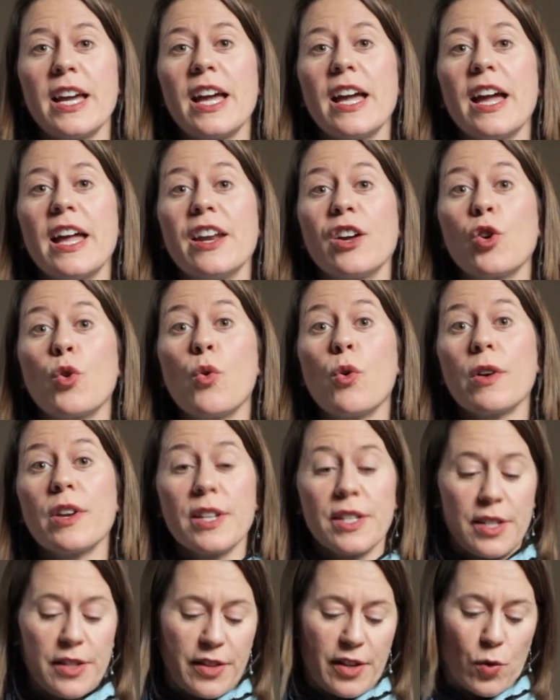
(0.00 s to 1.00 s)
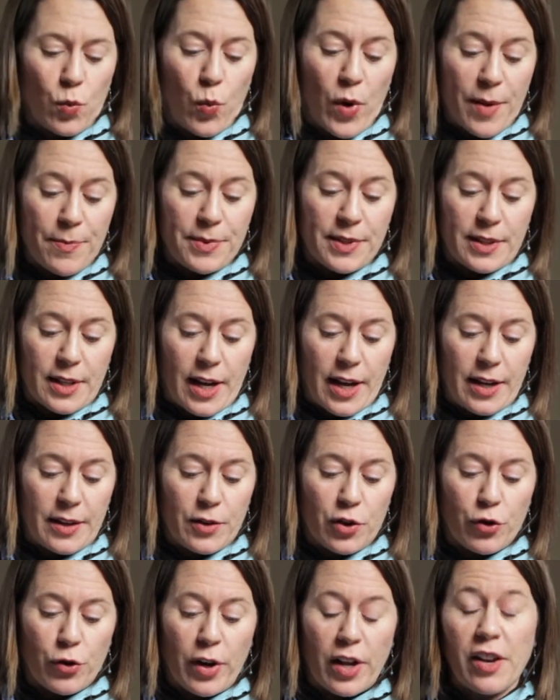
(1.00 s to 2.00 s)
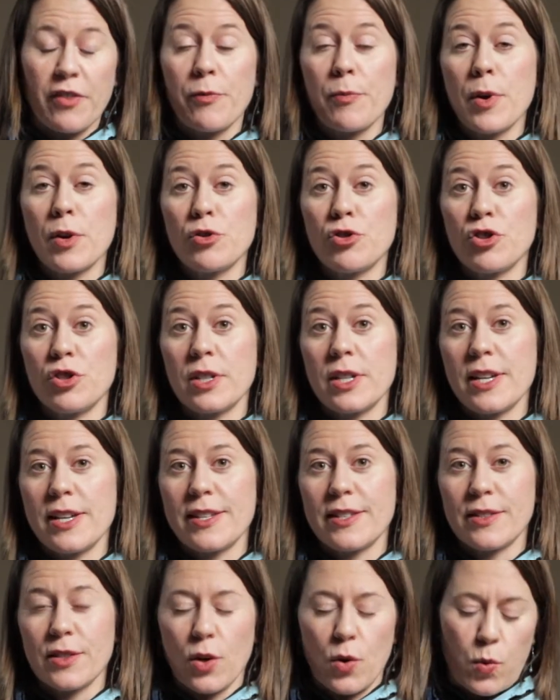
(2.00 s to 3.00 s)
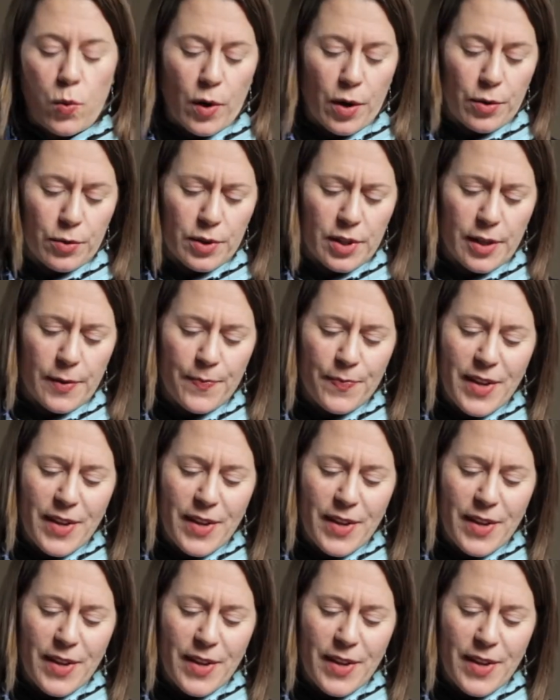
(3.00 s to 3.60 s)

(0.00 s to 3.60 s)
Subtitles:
And according to their website, creative motion is, quote,